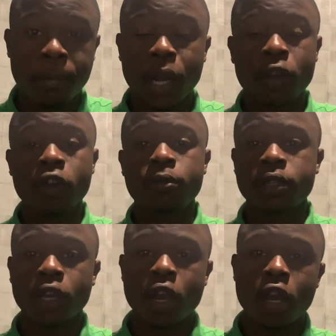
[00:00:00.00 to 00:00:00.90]
Better Homes
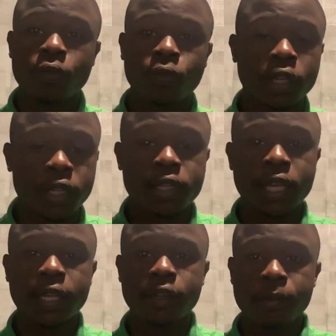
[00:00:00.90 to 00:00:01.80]
and Garden Real
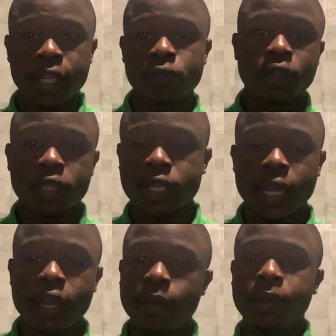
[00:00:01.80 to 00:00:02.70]
Estate, the best real
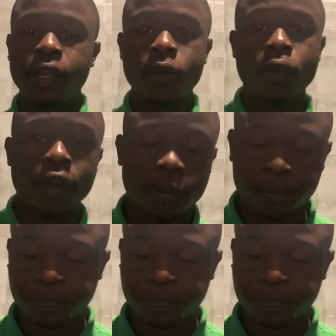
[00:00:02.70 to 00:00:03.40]
estate company in the world.